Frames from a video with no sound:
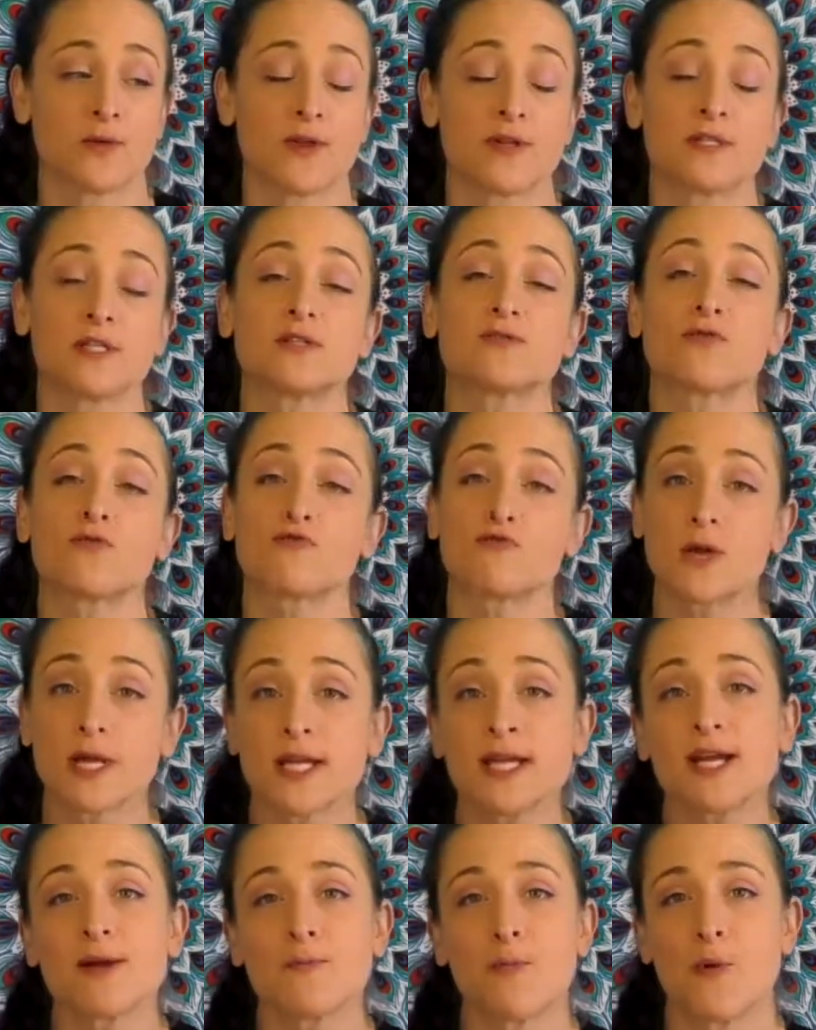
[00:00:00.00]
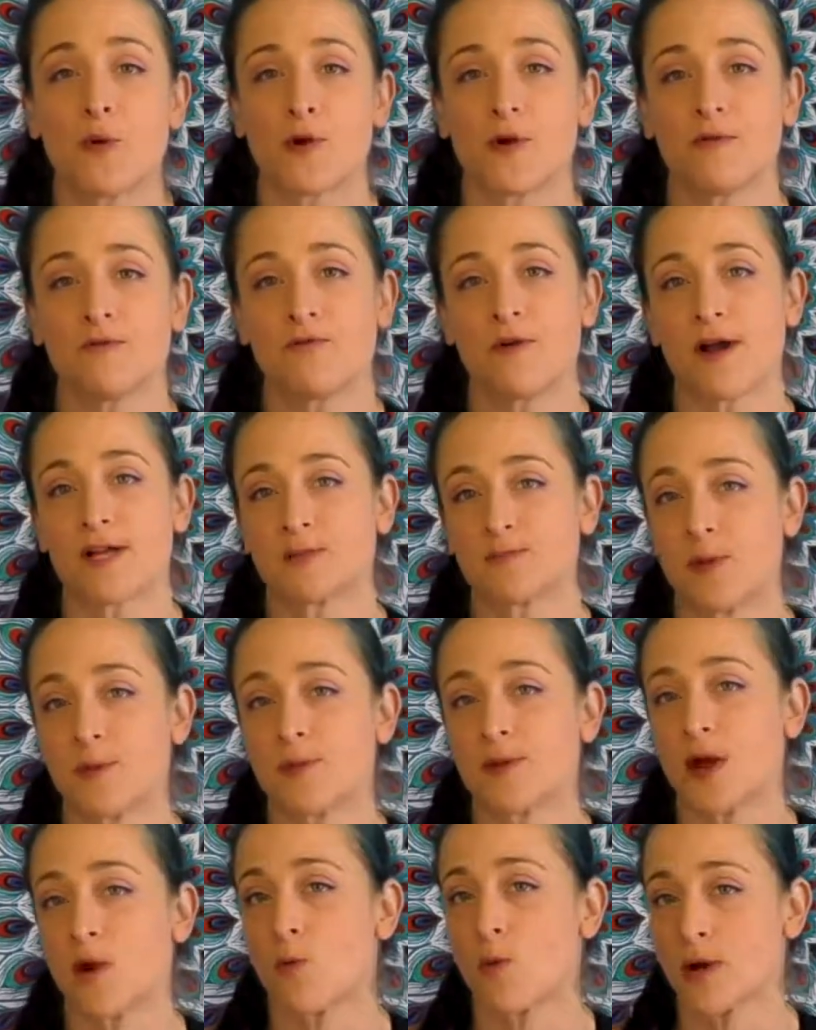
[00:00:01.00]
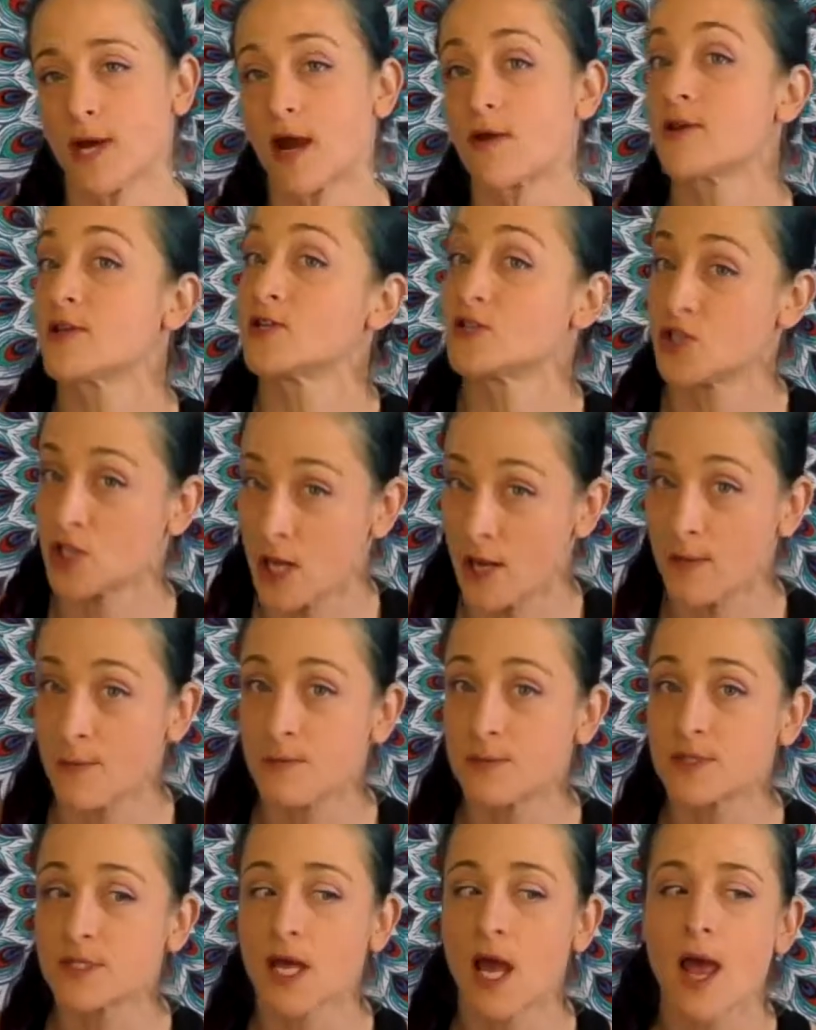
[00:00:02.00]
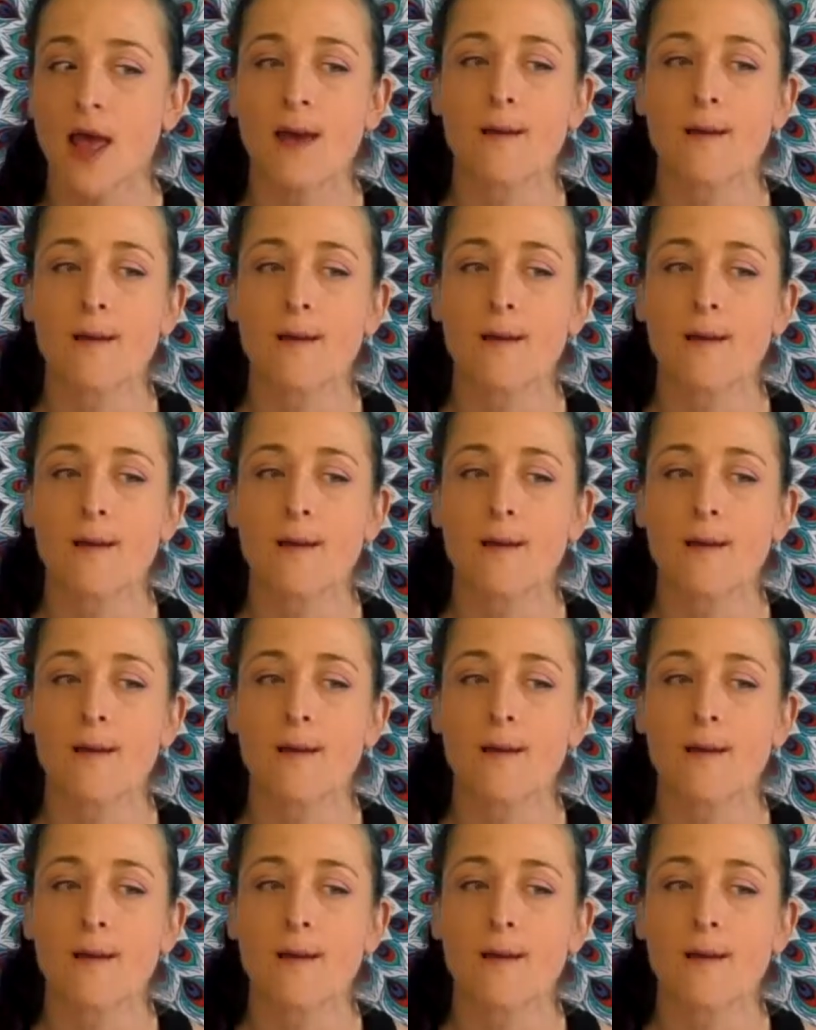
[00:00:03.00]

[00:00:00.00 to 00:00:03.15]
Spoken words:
This is really important for us people that work out at gyms,